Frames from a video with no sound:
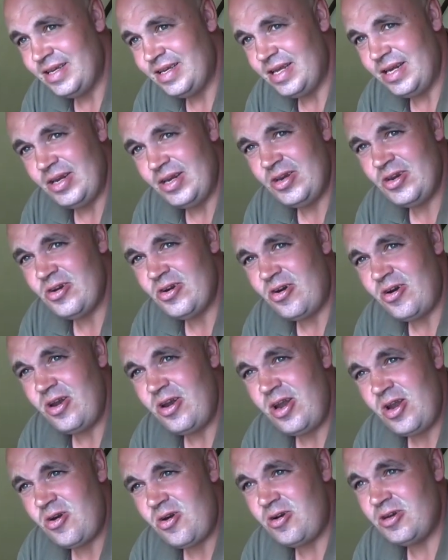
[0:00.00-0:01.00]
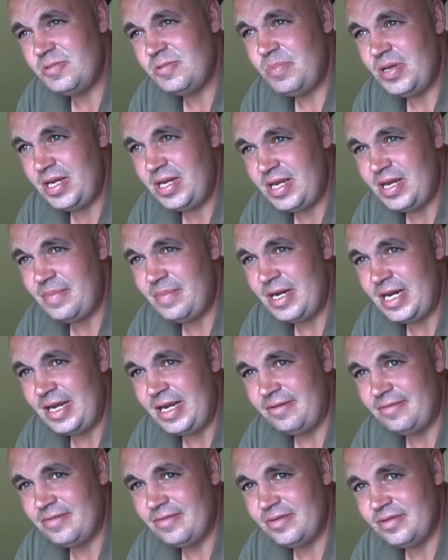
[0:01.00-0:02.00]
and not a lot has been coming
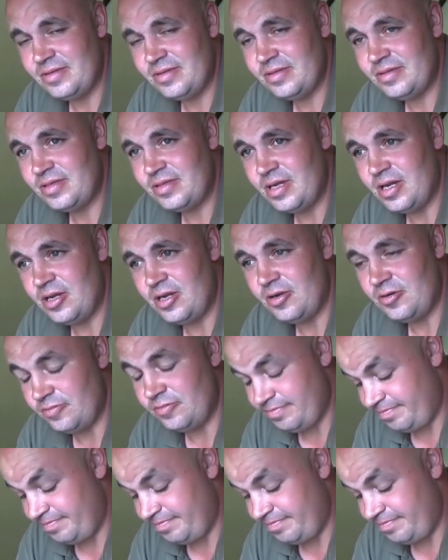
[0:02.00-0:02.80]
out, so